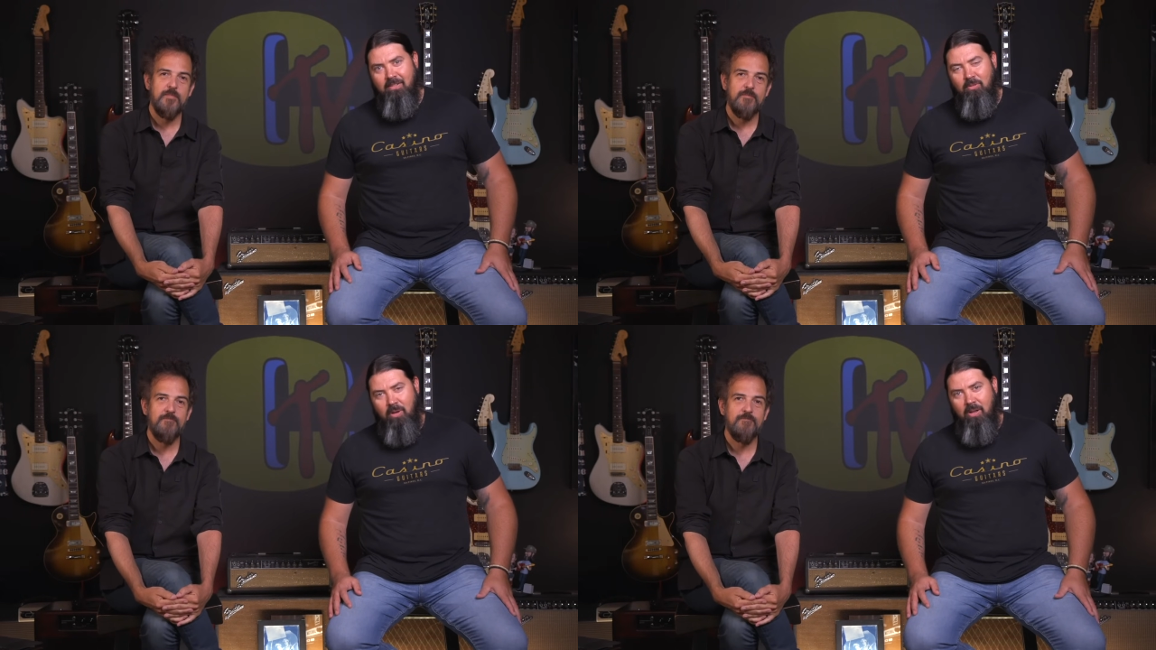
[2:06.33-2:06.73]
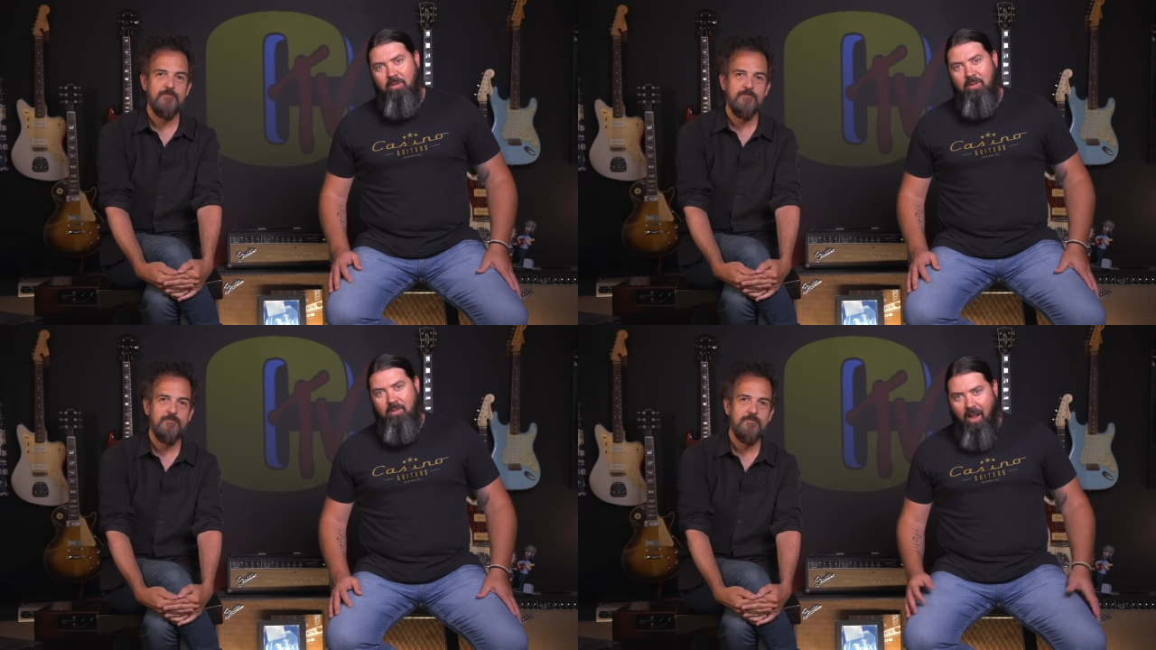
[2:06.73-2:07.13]
Speaker 1: Well,
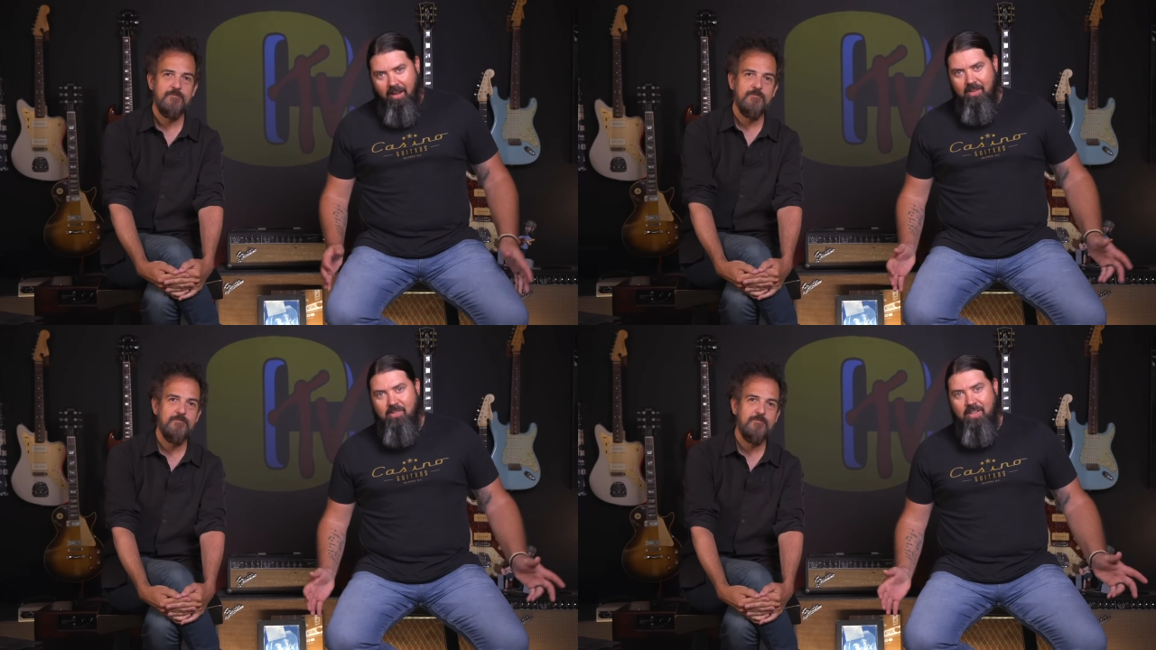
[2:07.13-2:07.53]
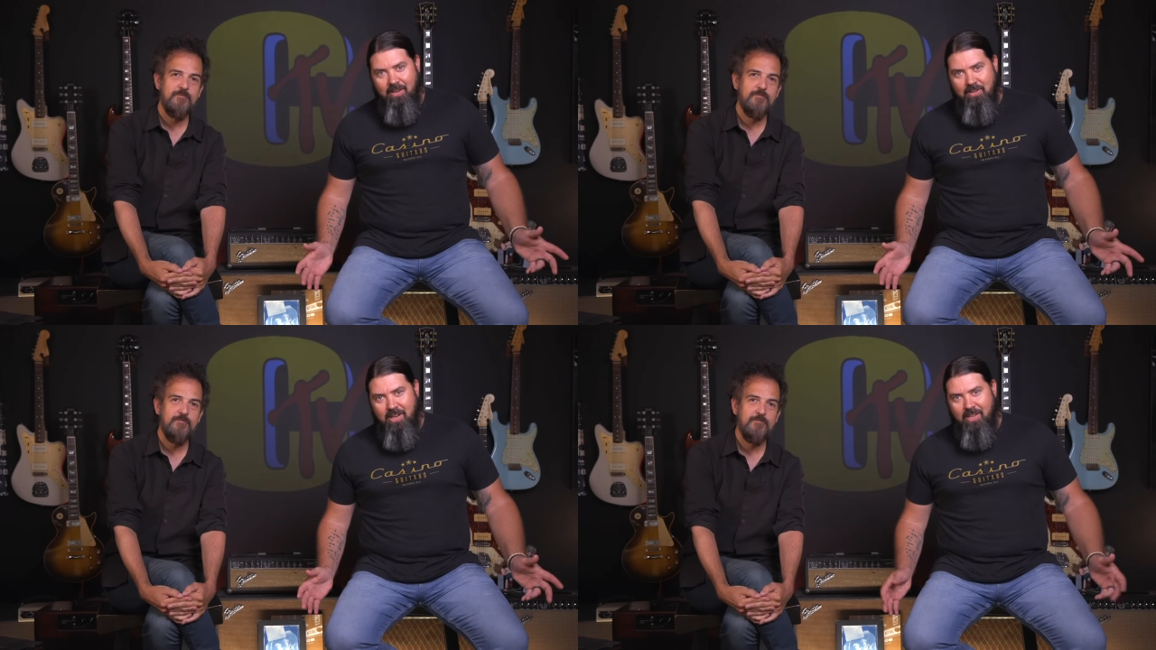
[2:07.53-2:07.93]
they're not going to say
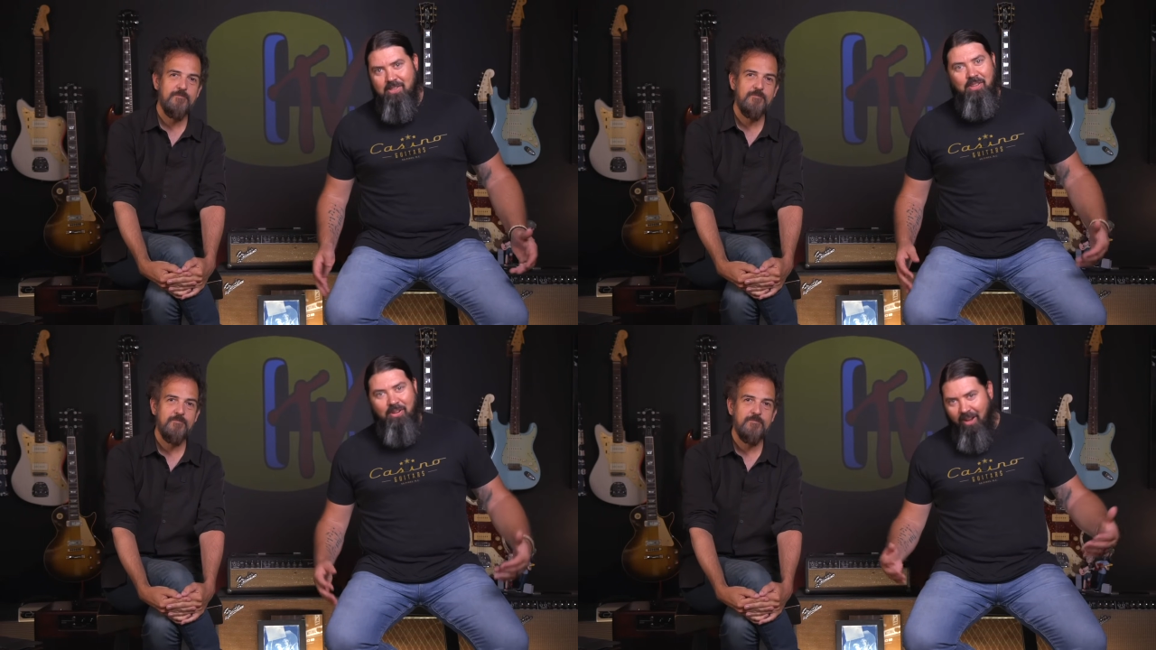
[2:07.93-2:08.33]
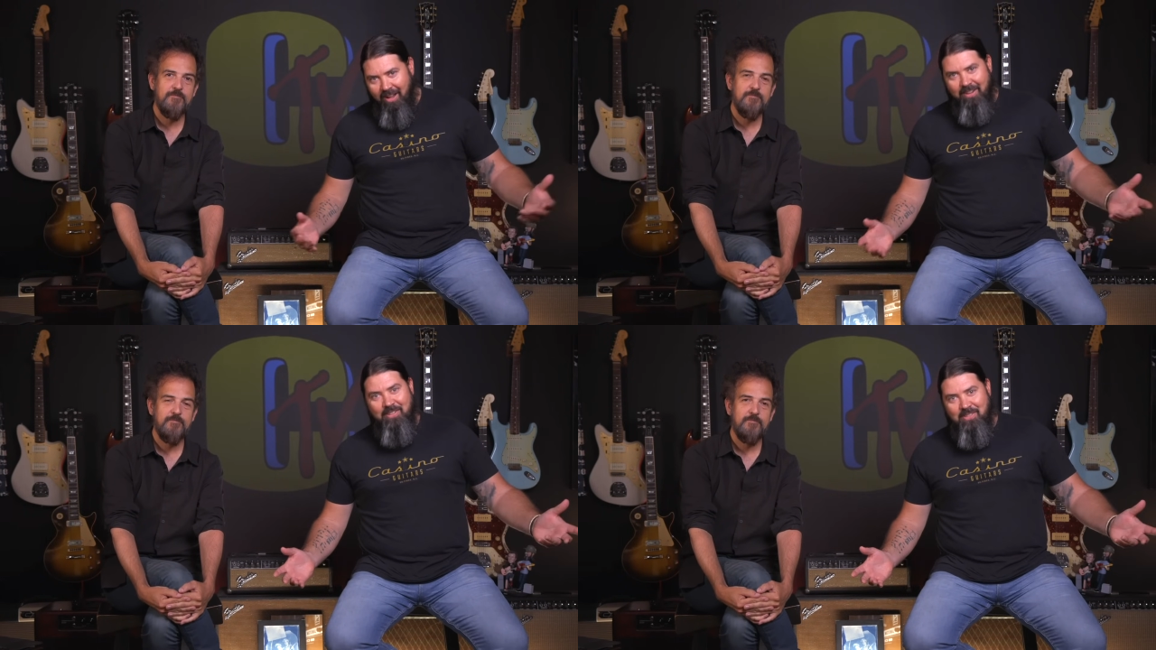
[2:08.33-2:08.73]
Eric Johnson. They're not
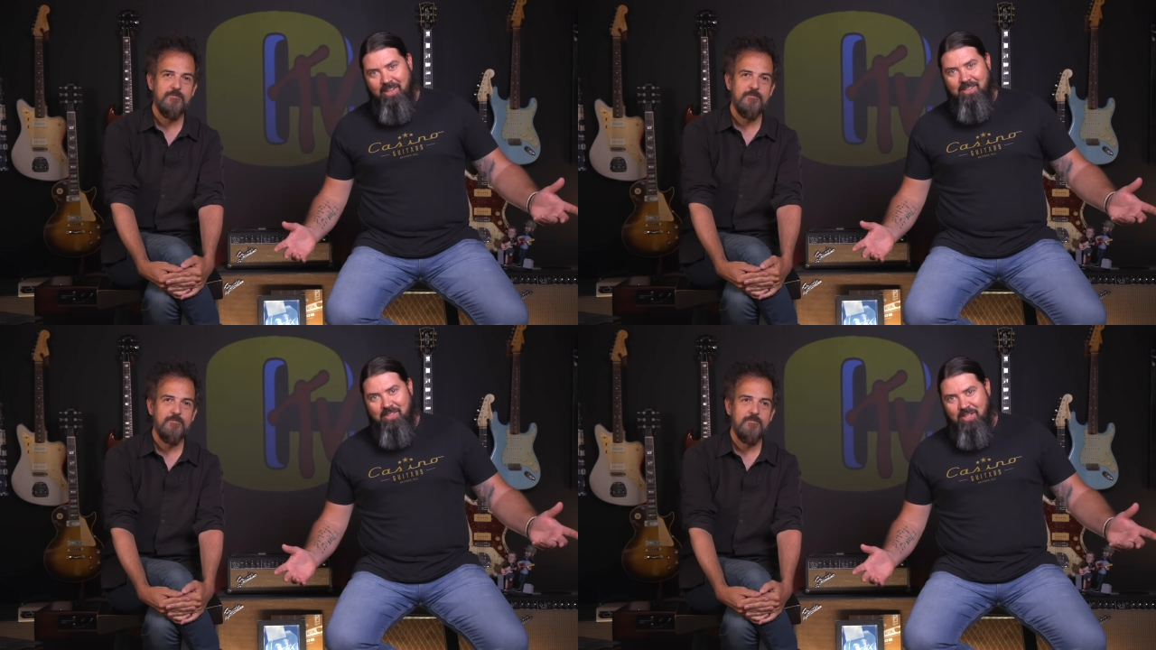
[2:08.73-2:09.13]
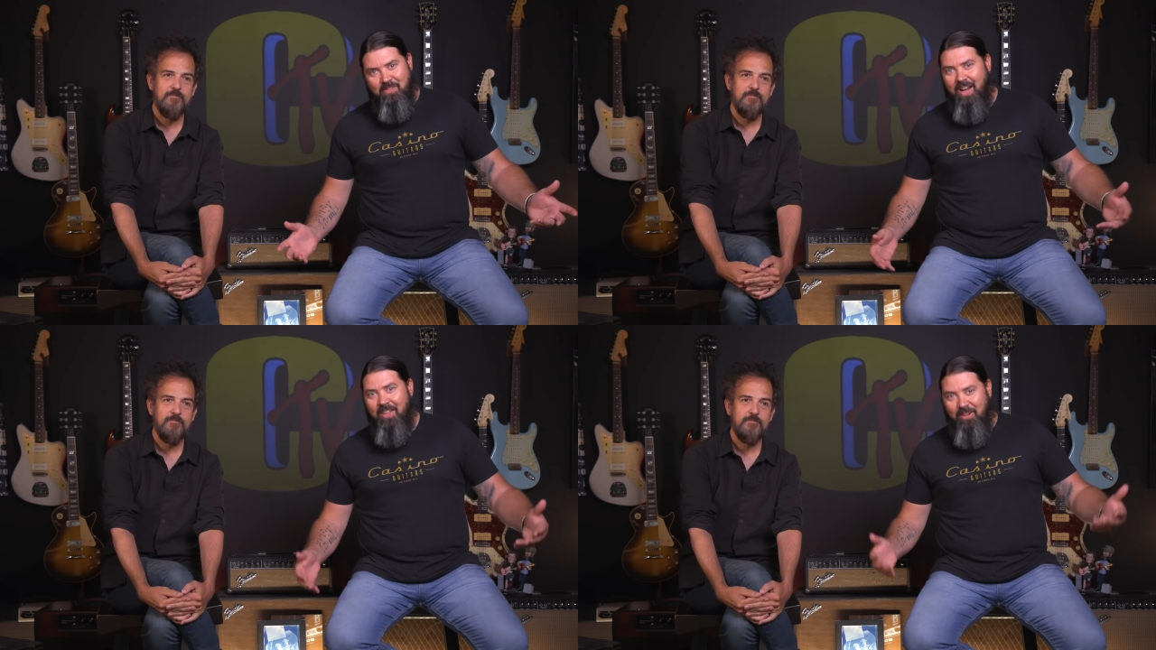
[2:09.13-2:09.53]
going to say Steve
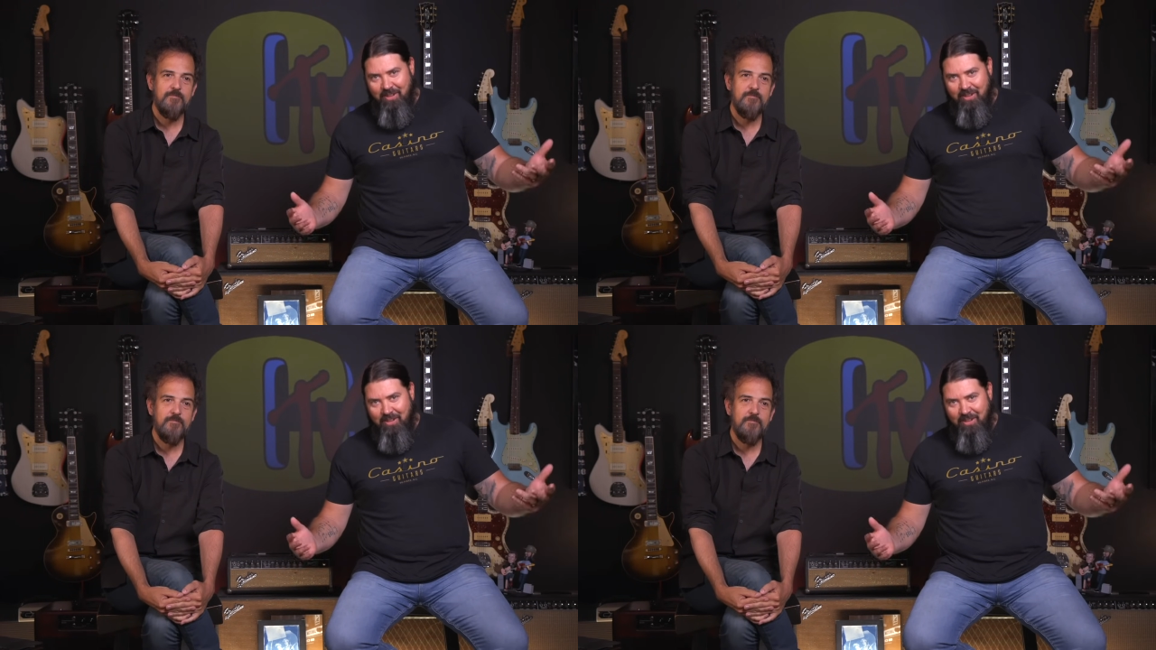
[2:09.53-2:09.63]
Vai. They're going to